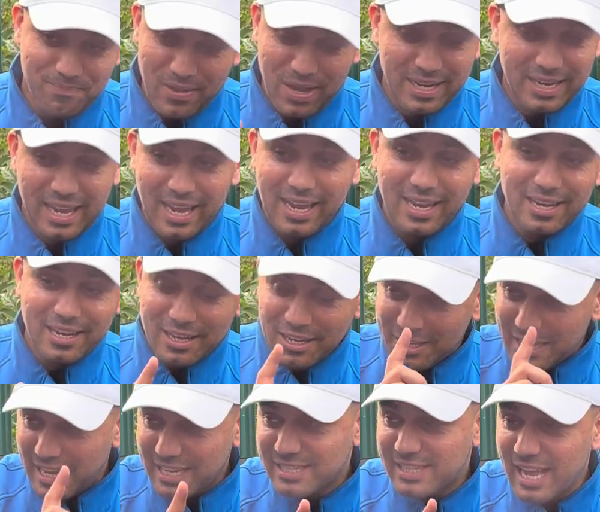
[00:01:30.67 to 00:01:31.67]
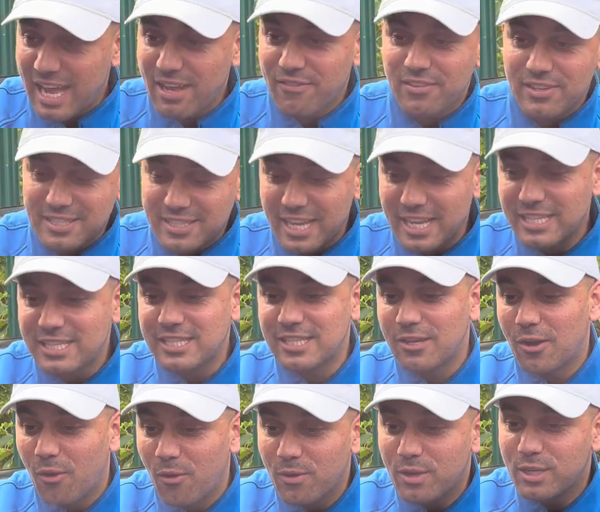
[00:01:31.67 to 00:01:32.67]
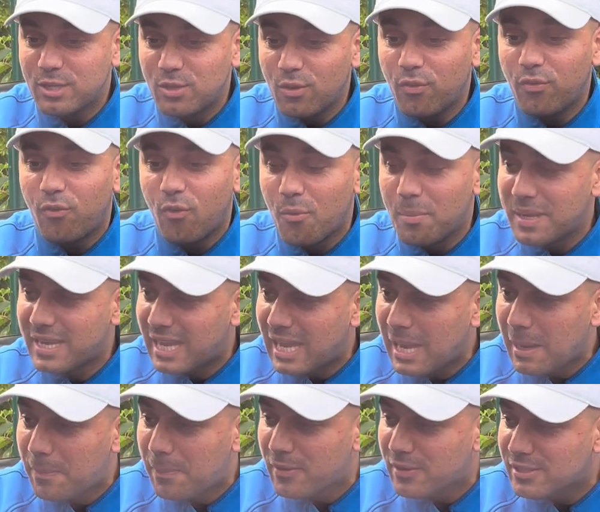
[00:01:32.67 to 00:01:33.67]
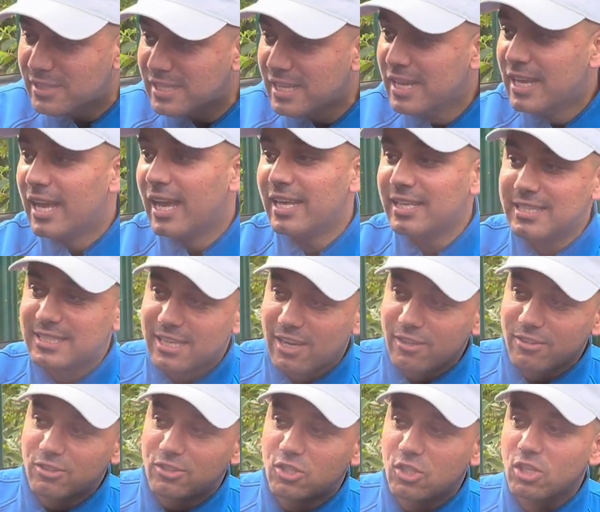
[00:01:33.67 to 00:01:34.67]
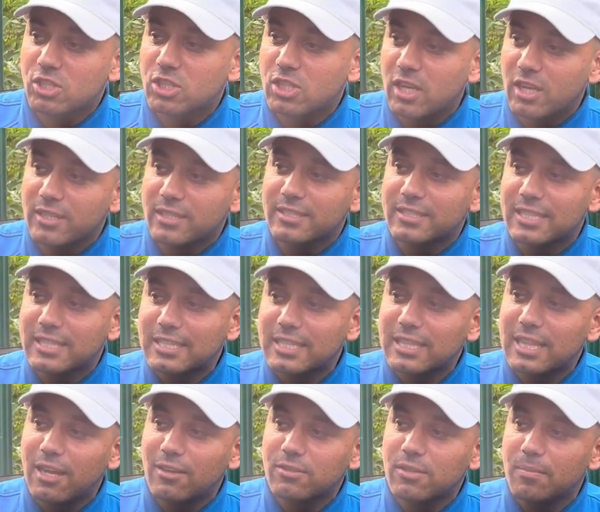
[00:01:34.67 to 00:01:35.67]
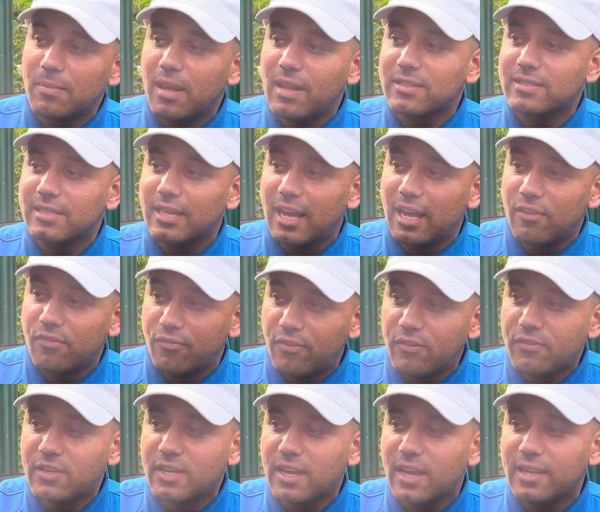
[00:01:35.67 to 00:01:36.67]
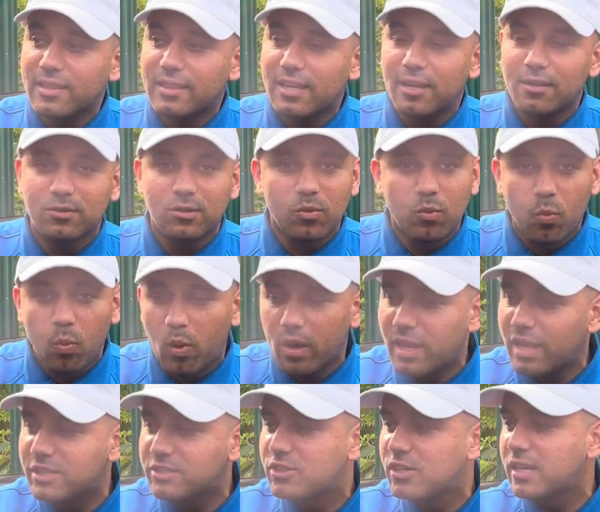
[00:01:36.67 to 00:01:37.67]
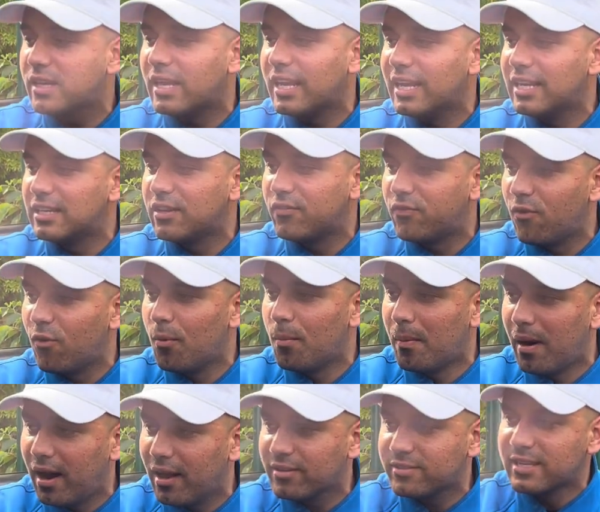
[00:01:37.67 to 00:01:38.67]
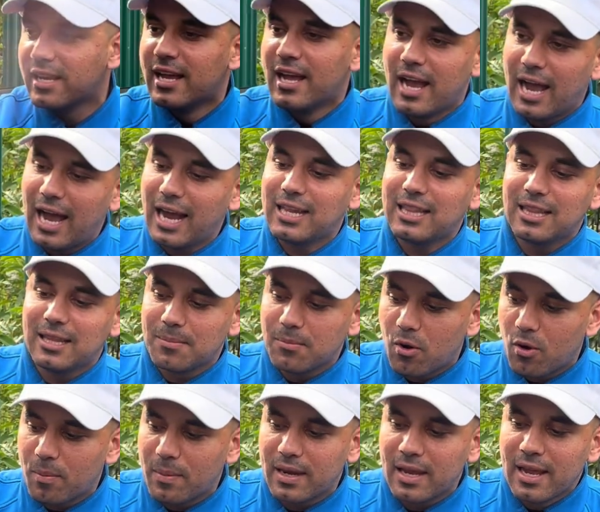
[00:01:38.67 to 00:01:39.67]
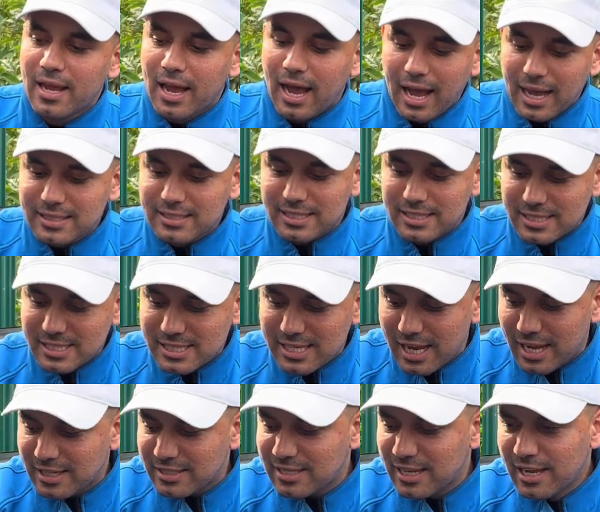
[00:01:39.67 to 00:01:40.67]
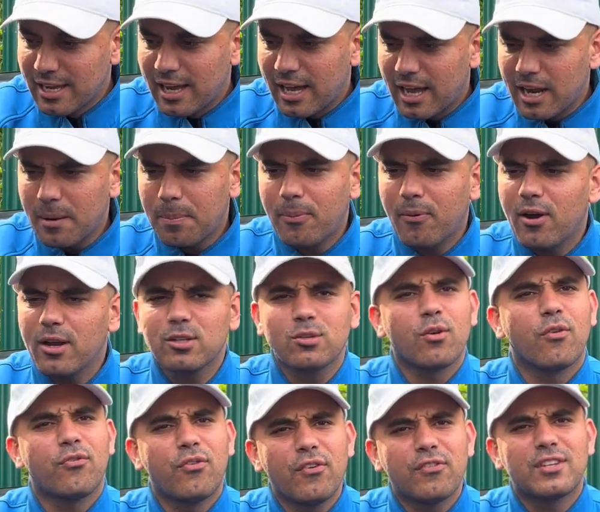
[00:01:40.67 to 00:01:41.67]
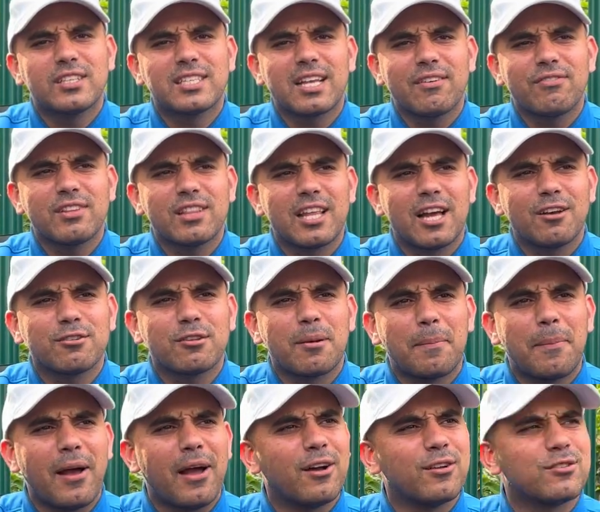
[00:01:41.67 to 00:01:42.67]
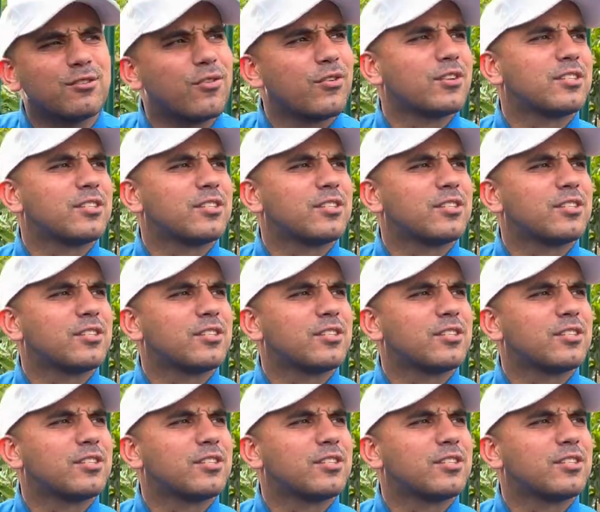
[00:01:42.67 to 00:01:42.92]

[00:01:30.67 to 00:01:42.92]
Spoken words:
again, as the advert says, only 2 former keepers. It's done just under 60,000 miles at 59,184 miles at the moment, as it stands, at a price of £57,000 for